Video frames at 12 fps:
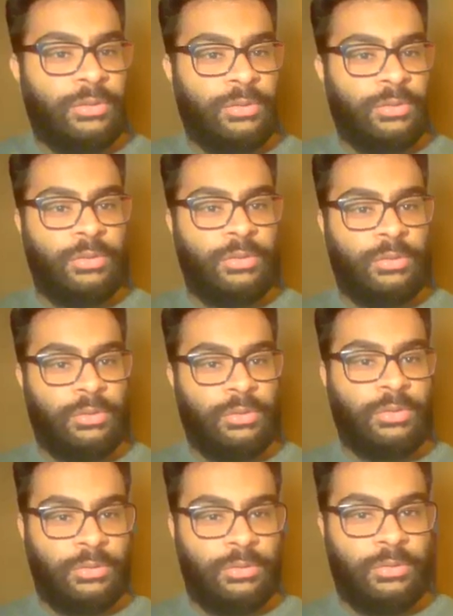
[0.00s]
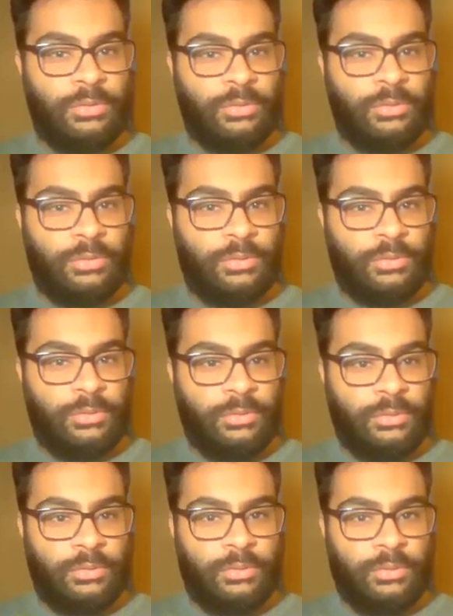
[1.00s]

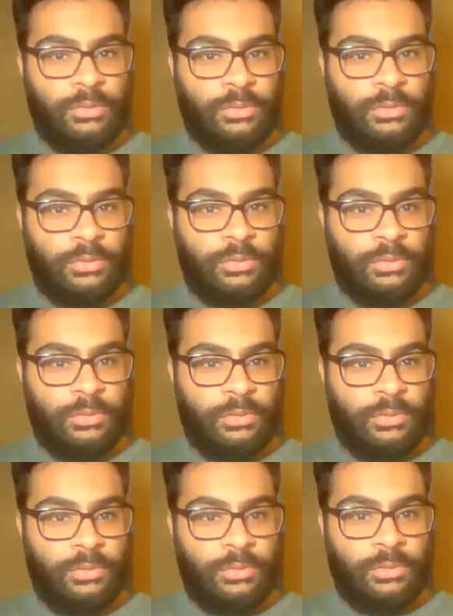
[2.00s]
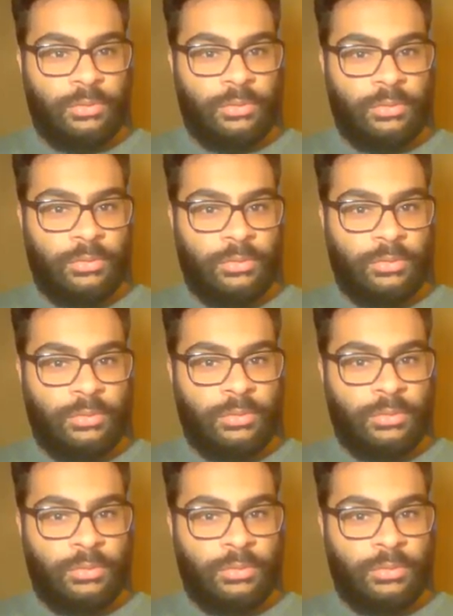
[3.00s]
(not speaking)